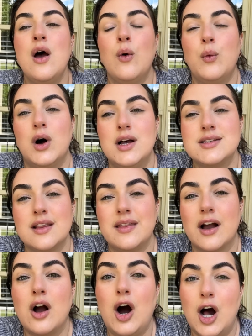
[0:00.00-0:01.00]
was
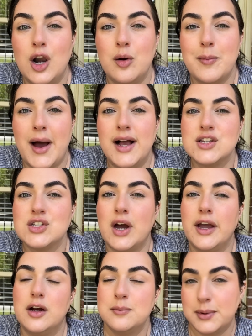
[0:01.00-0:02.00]
the color match i
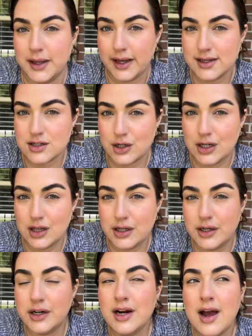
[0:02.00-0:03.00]
complained
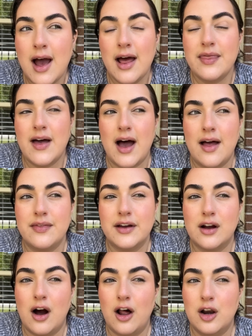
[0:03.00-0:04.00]
earlier that the
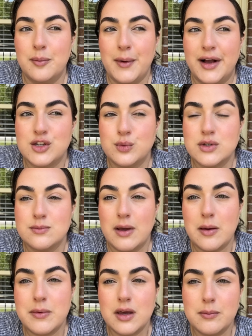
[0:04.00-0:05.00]
color match was
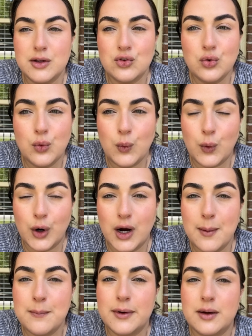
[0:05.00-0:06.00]
maybe a bit too
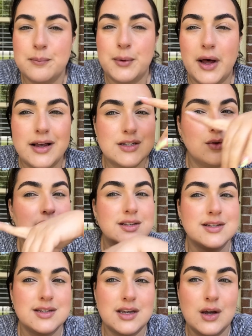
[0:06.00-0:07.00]
warm but but as you can
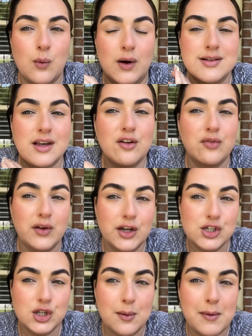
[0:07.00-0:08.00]
see once i
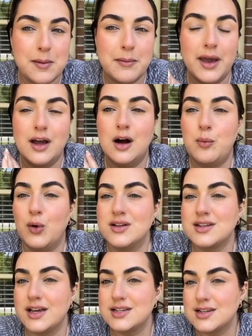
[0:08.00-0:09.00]
finished up my makeup
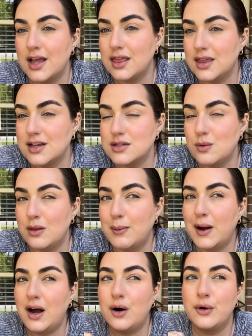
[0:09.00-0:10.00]
once i set things with
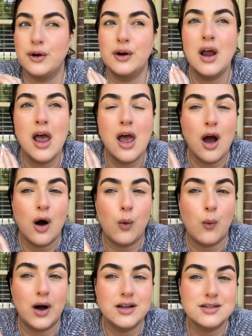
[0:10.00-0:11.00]
powder
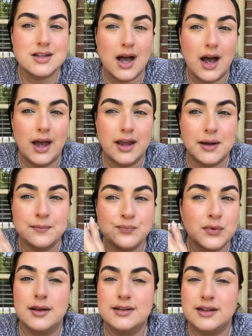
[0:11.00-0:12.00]
once i
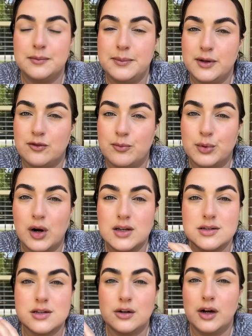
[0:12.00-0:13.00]
did a bit of
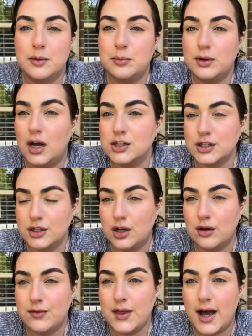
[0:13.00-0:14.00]
bronzer and blush and all
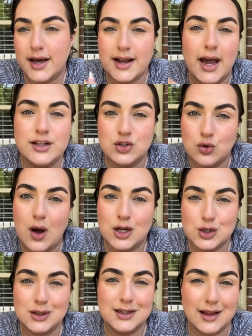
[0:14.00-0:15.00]
of that i do
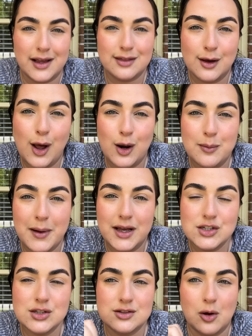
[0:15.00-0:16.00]
actually like the color
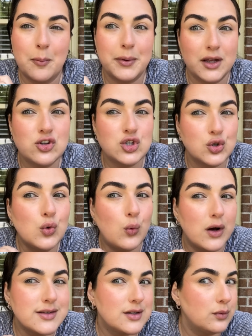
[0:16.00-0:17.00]
match so p2
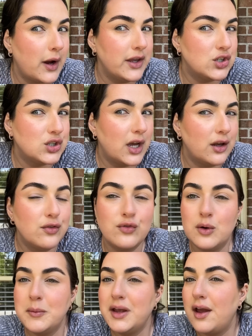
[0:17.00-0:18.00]
was the right shade
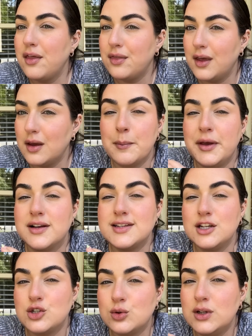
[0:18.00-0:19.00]
for me i think because
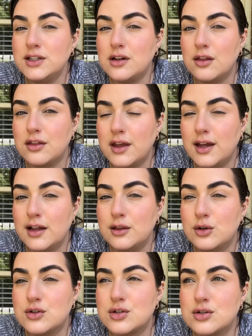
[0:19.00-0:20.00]
i truly don't think it
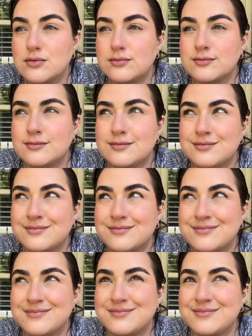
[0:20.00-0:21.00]
looks
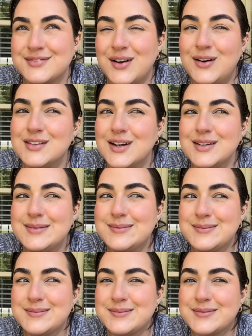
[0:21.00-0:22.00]
hold on
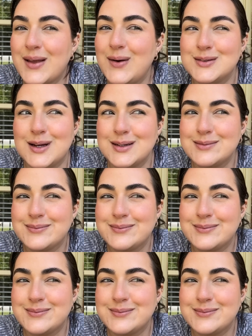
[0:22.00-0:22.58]
hold on